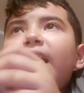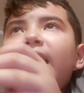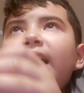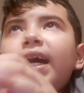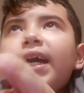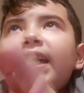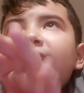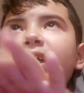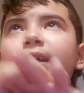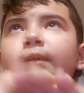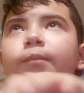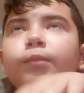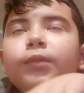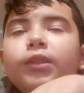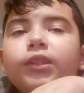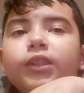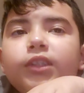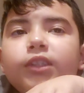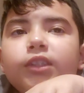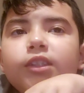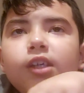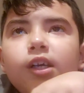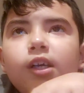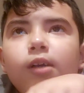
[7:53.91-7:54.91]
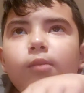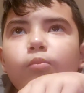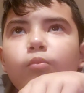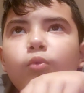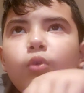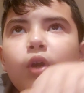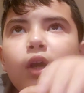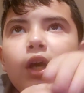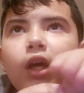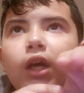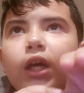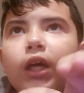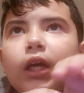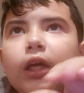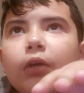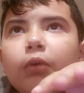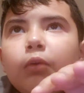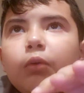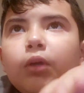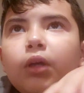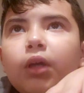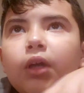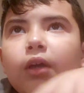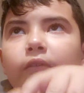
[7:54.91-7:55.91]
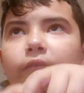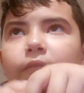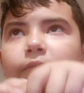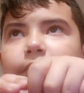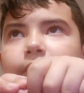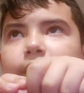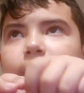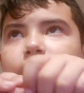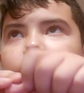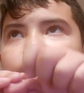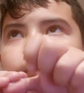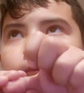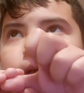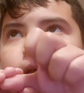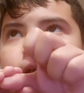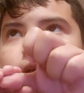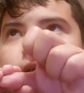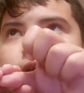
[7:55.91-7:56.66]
I am a subway with the